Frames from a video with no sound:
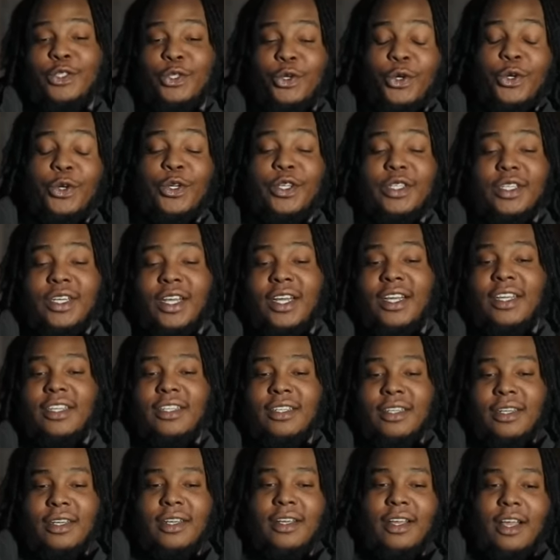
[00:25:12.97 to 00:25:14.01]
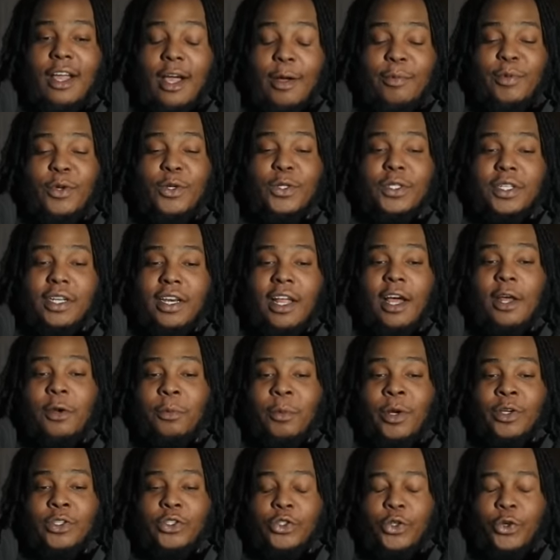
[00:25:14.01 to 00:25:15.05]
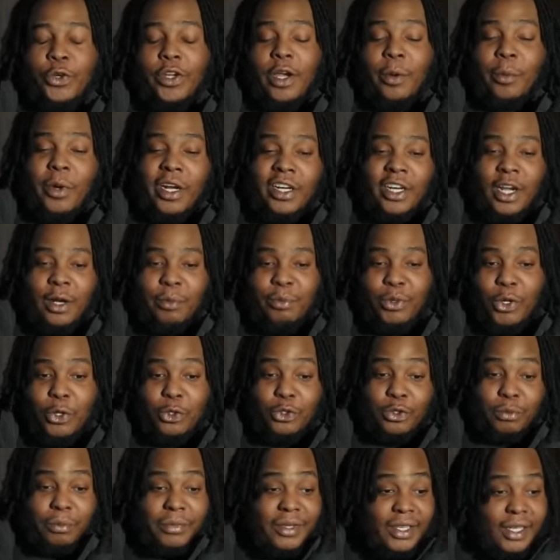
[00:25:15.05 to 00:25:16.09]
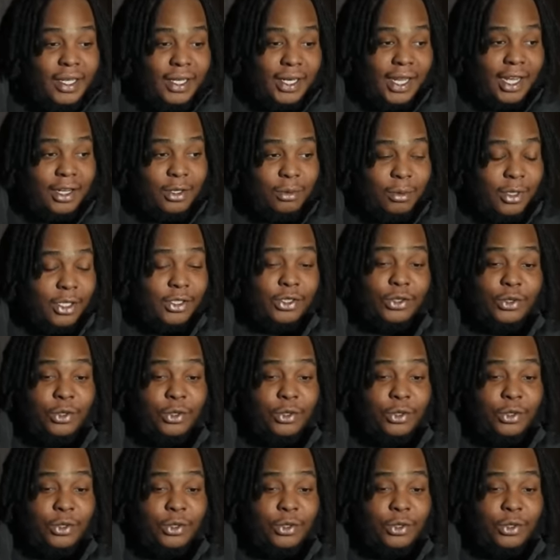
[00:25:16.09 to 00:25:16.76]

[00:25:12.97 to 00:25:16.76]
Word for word: story. Like I post a lot of my story. I might not post me a lot of my